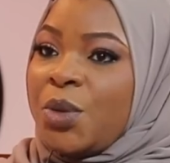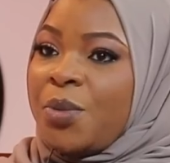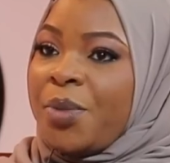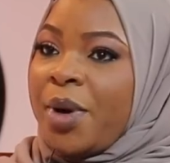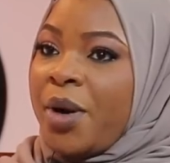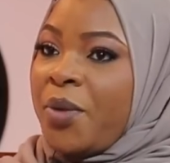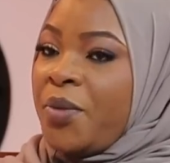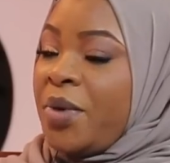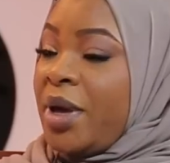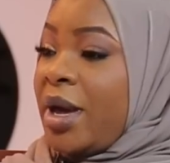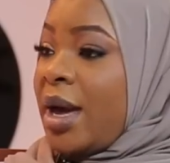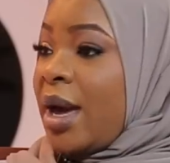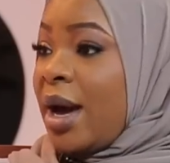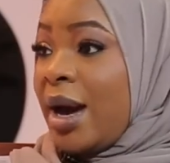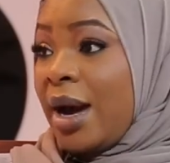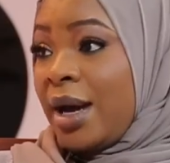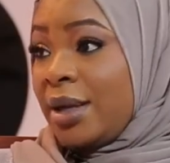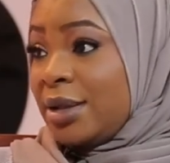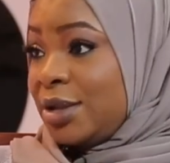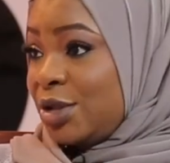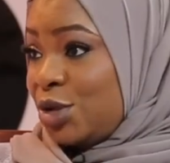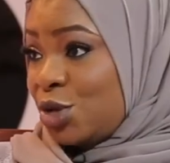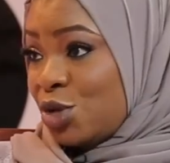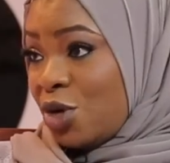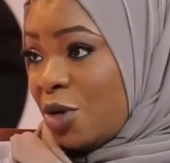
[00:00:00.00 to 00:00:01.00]
But we
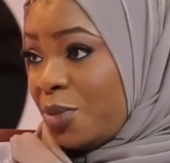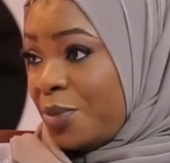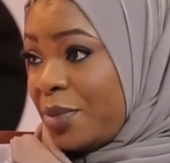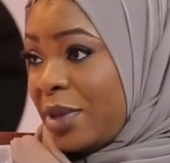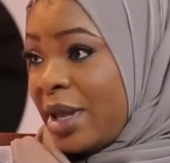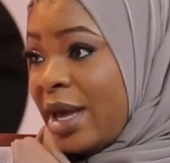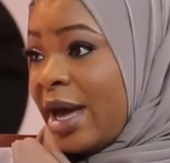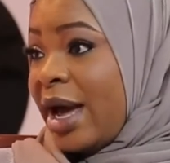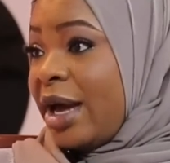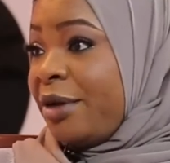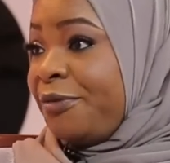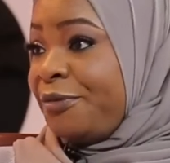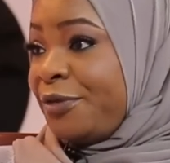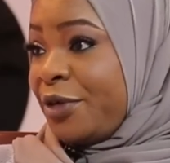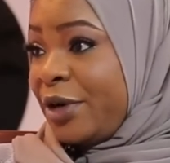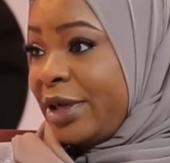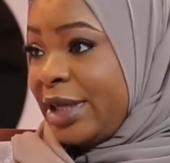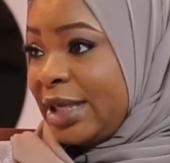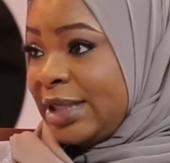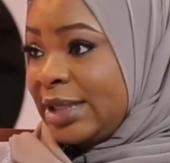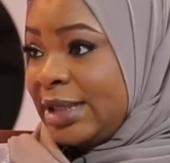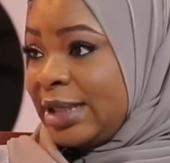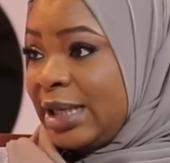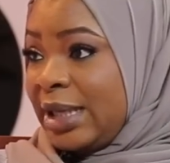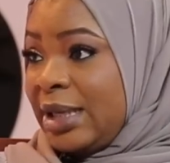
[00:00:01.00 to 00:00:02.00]
can't stop the
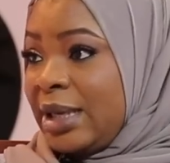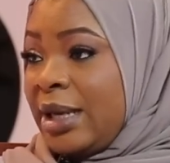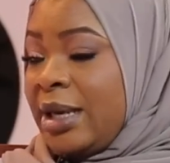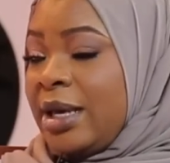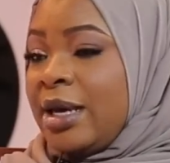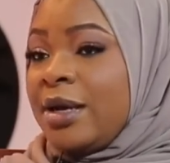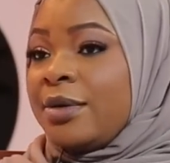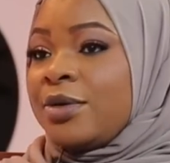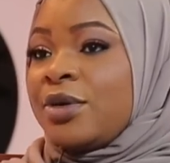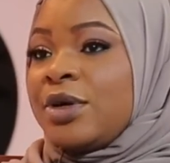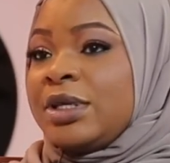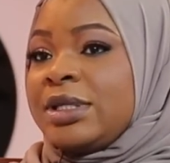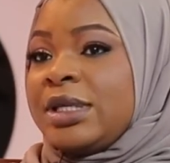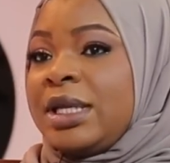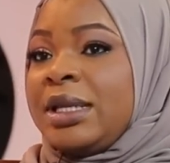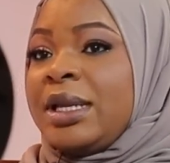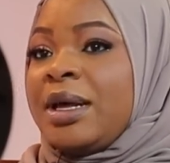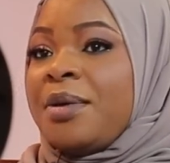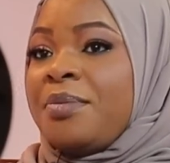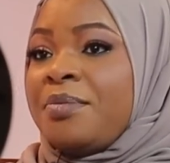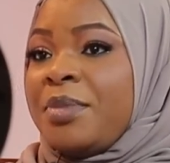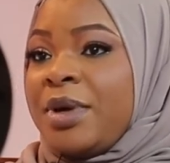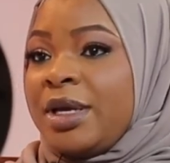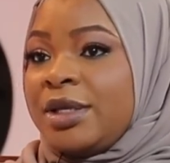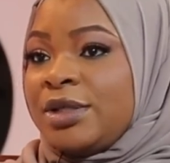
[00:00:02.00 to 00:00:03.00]
advocacy, because in
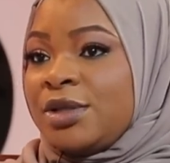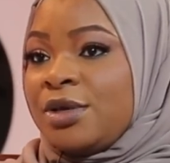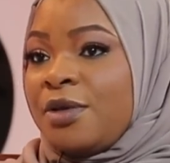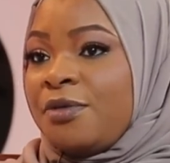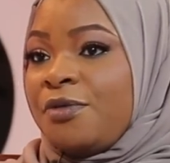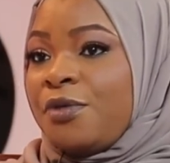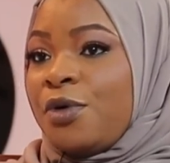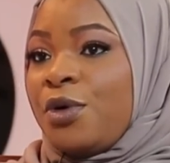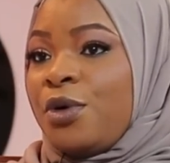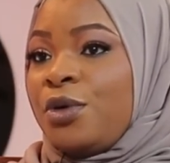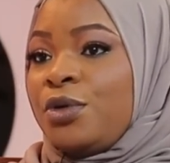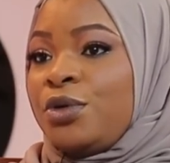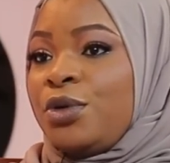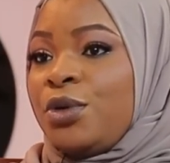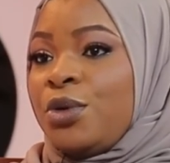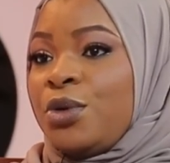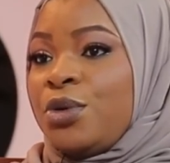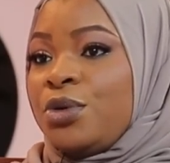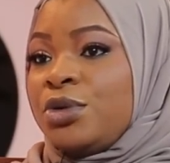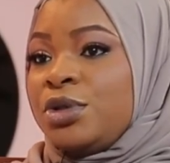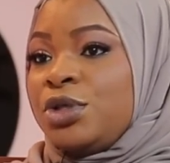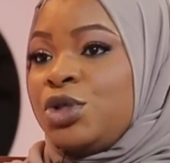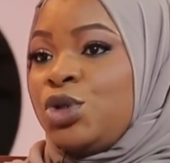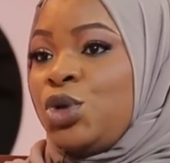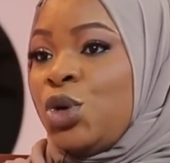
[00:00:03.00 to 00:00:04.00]
the midst of all
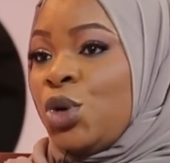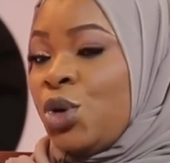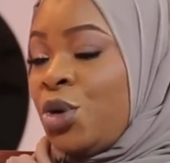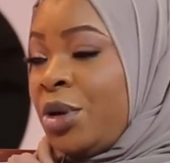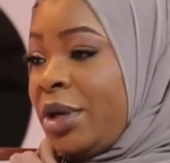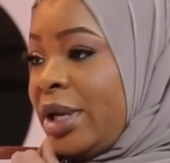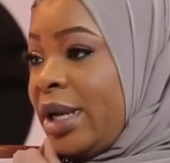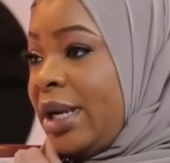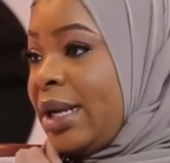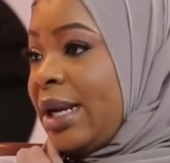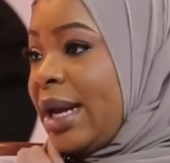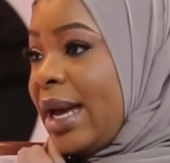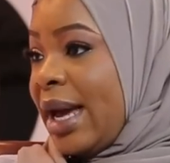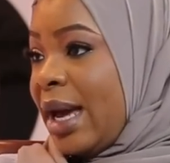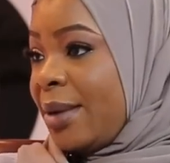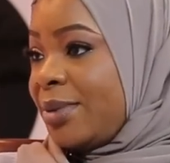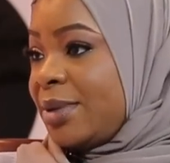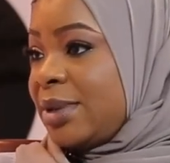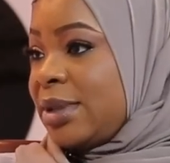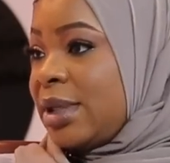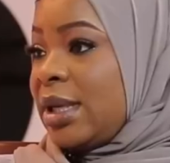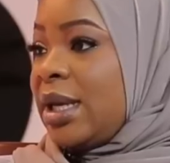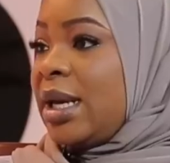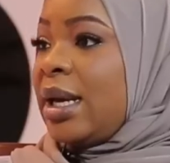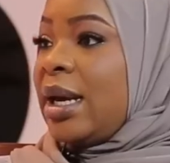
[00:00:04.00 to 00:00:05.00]
those yawning
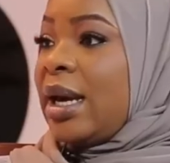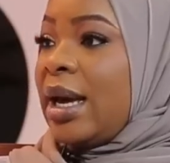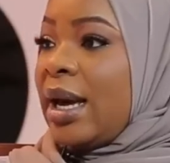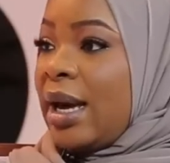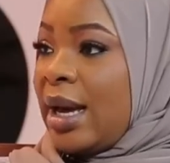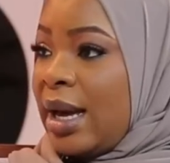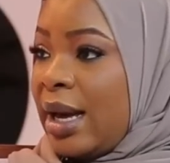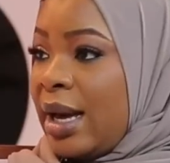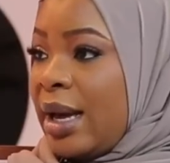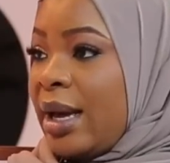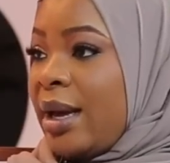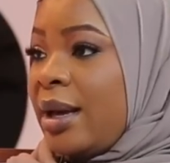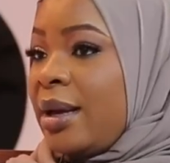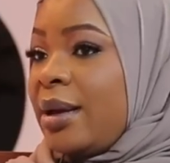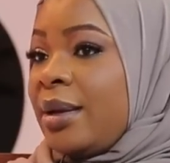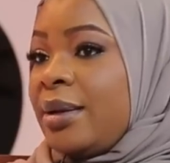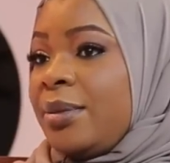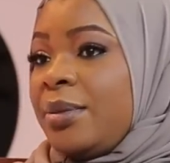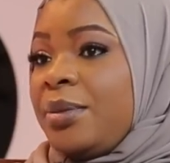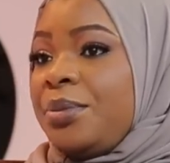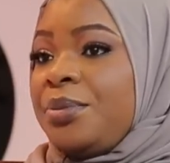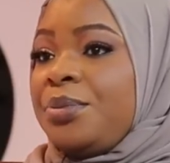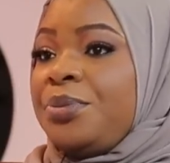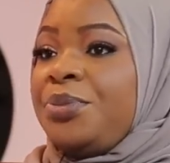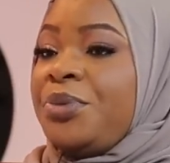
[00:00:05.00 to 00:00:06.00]
gaps are
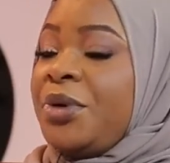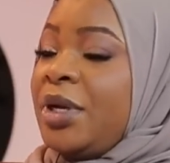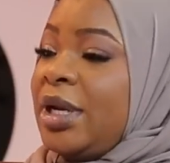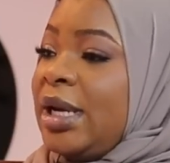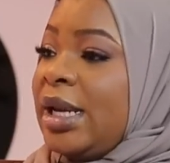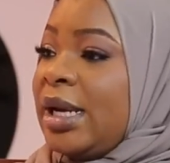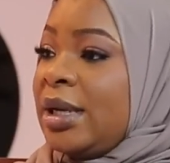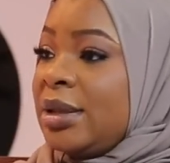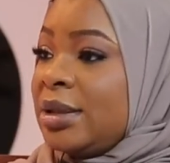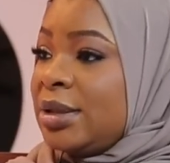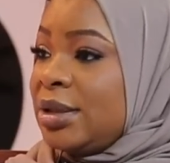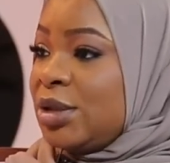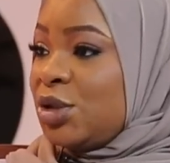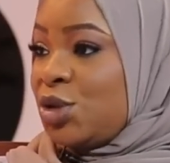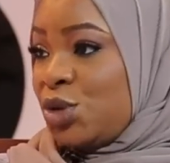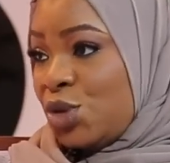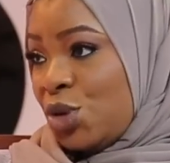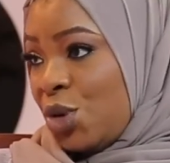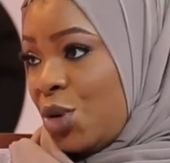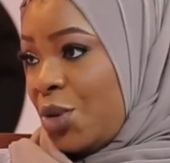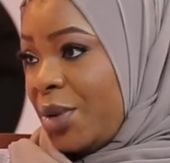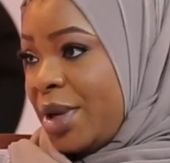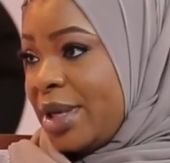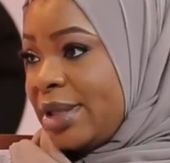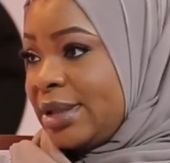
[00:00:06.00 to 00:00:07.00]
brilliant
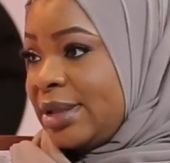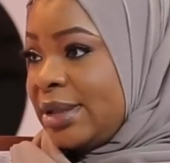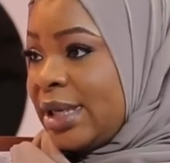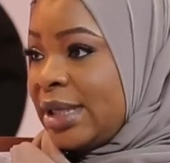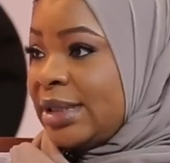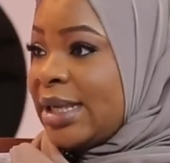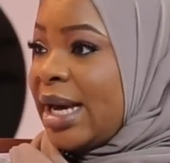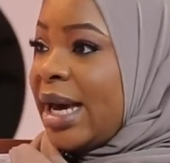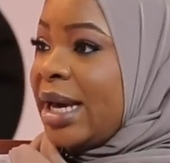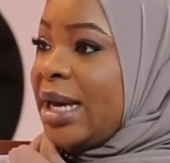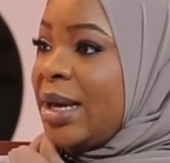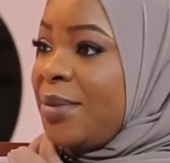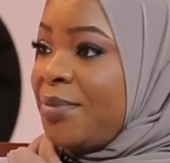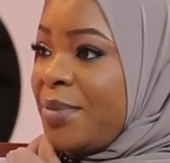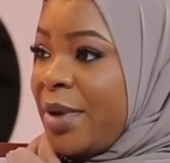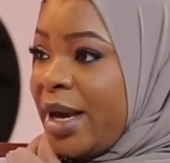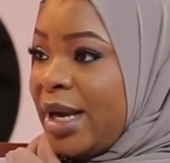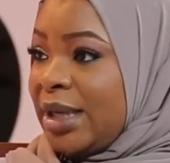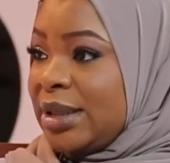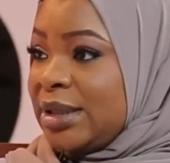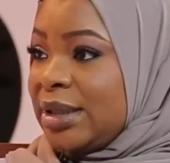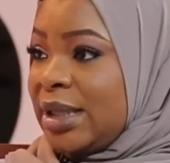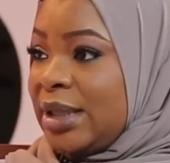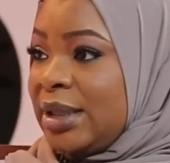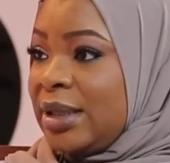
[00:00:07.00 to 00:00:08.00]
stories that are
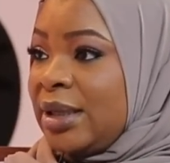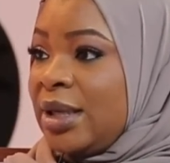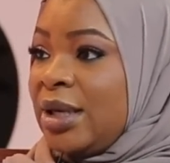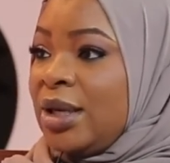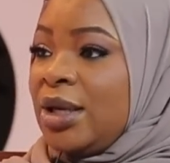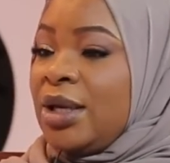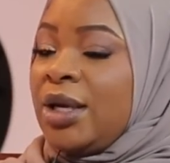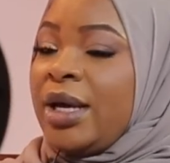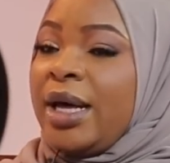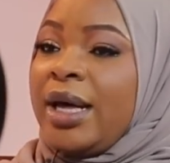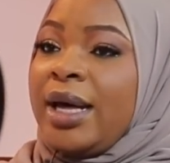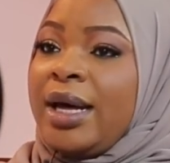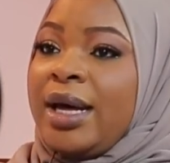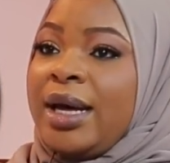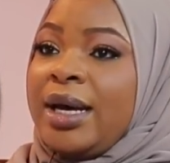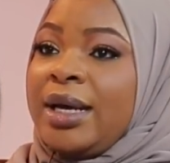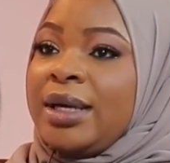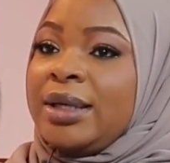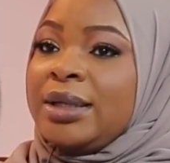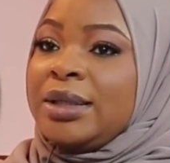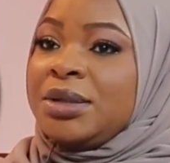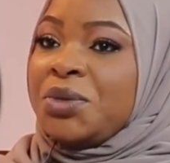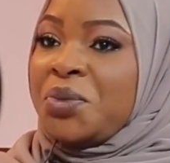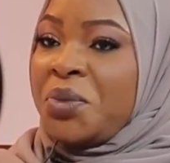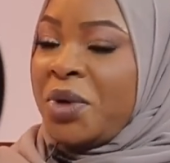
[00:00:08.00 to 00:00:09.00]
emerging,
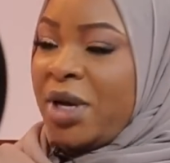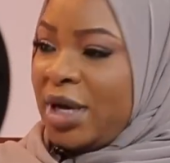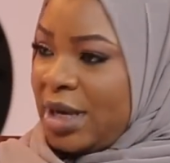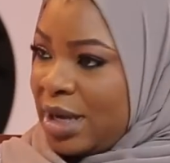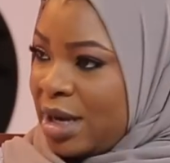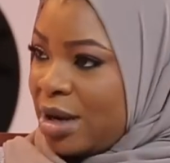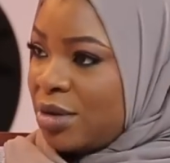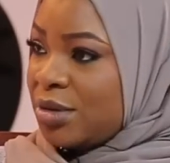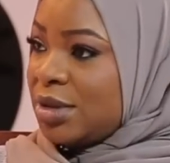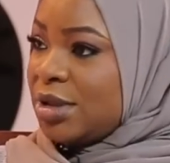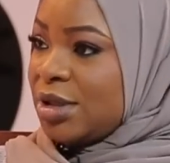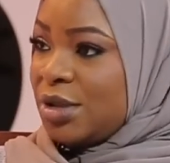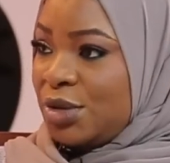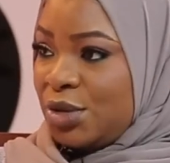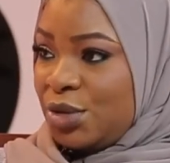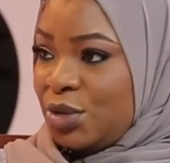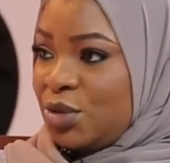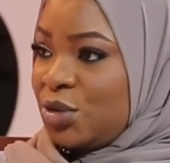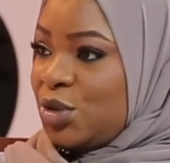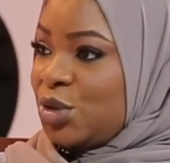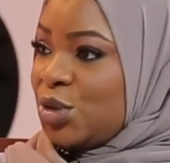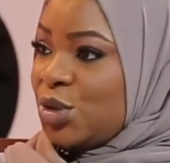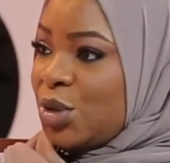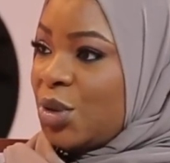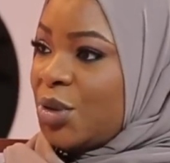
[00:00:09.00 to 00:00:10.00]
and we are counting
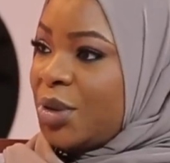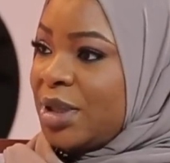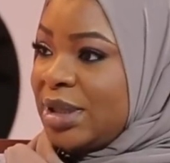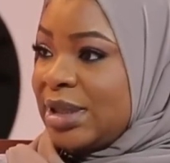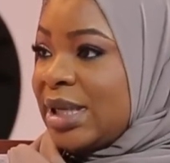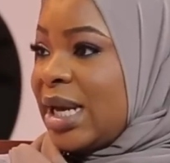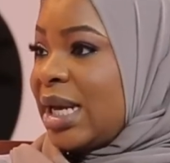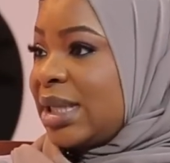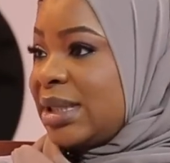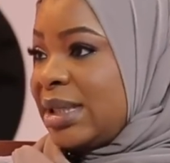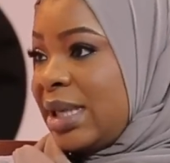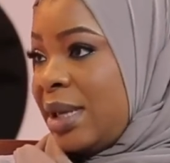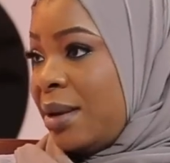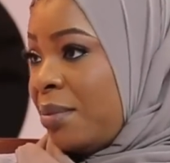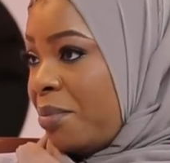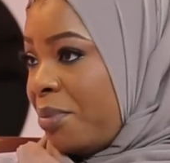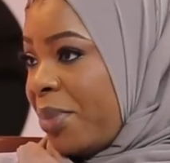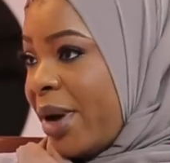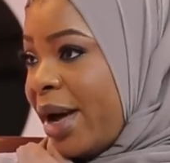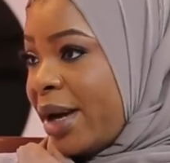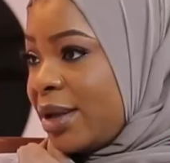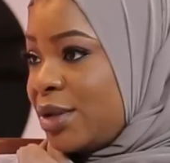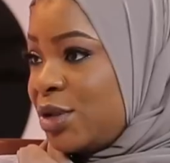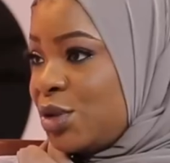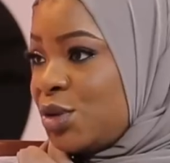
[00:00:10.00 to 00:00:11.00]
those stories as
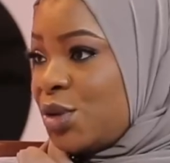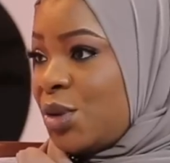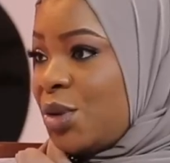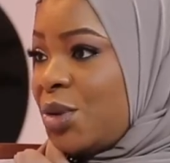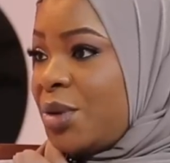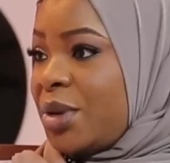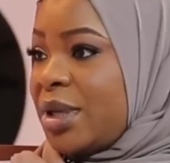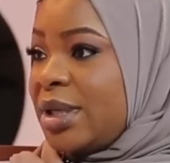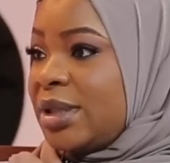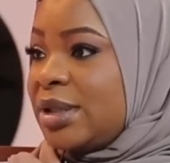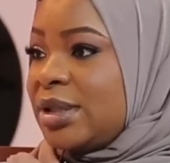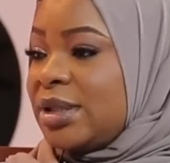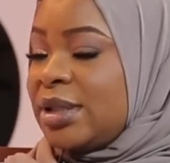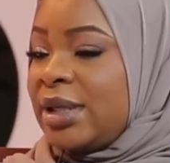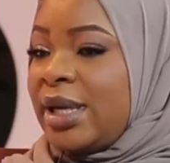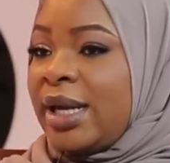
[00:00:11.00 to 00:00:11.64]
impact stories.